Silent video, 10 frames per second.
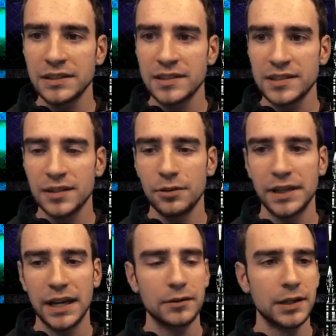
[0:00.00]
to slow
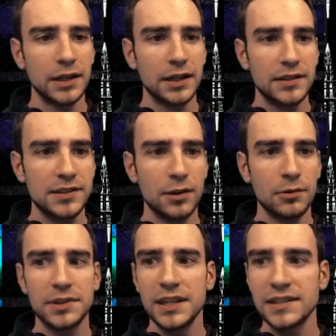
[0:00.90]
down. So
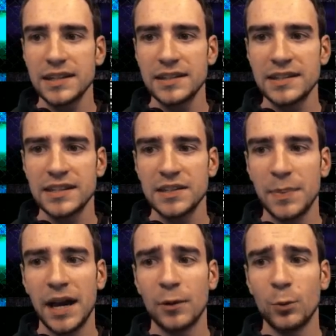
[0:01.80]
this is the
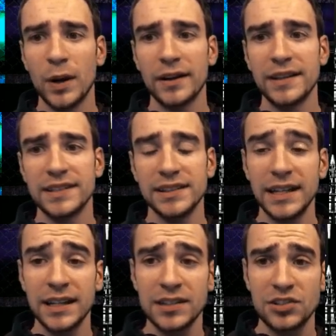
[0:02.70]
spot where it's
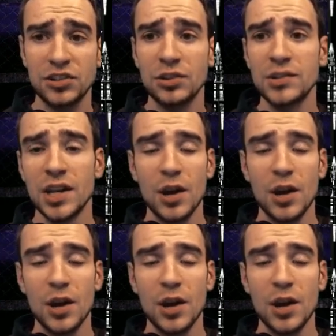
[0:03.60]
letting us choose